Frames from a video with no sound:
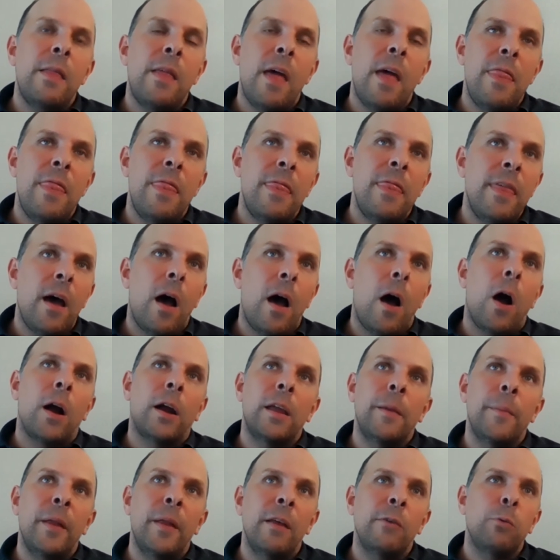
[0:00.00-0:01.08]
and then the
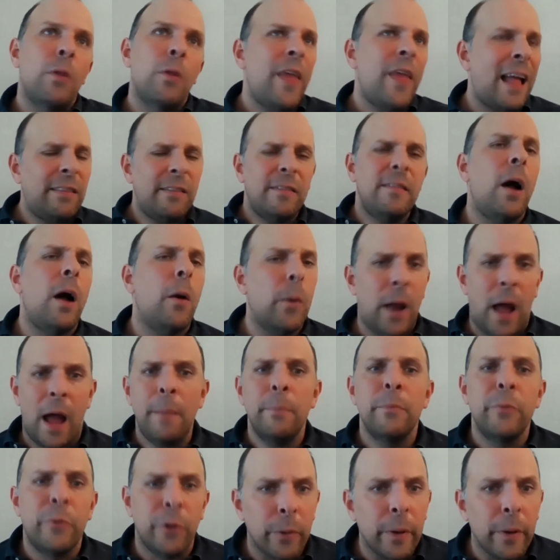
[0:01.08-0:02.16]
argument is, well, that's not what
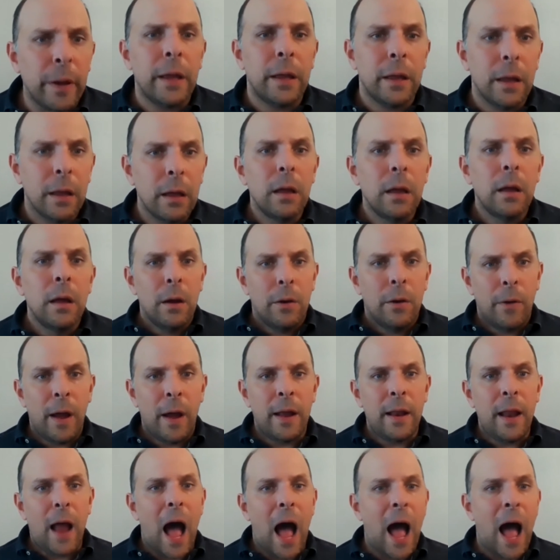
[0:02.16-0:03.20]
I'm doing, right?